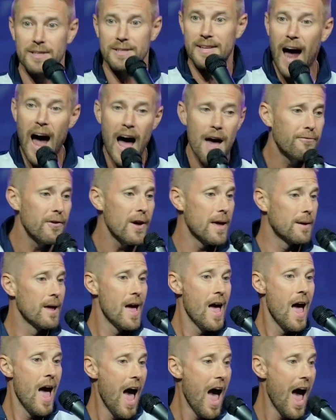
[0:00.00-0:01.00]
dive in.
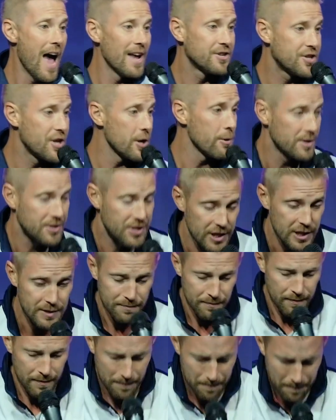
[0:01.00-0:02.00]
And she would just
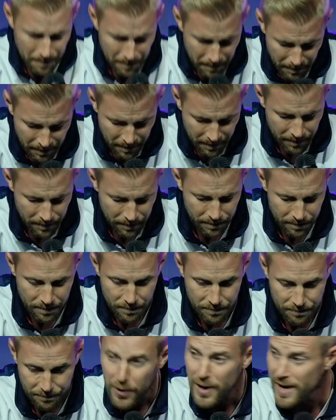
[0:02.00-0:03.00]

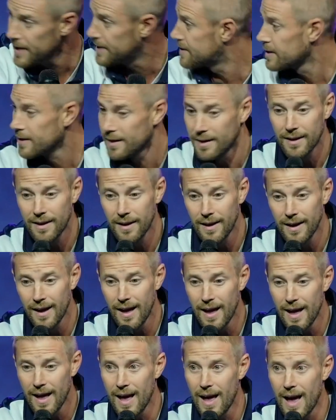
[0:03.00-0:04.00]
freeze.
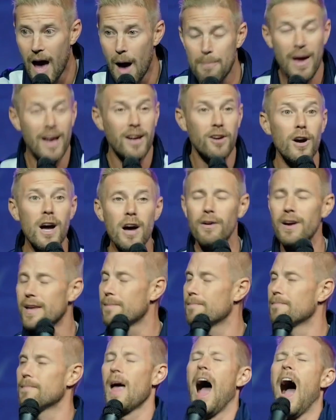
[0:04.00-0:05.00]
I beg, Lily,
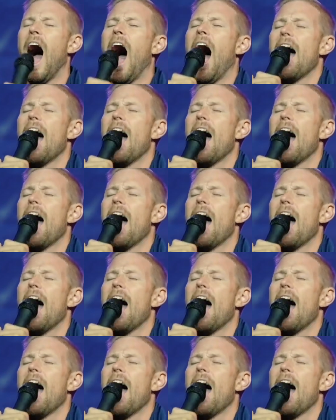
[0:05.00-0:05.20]
I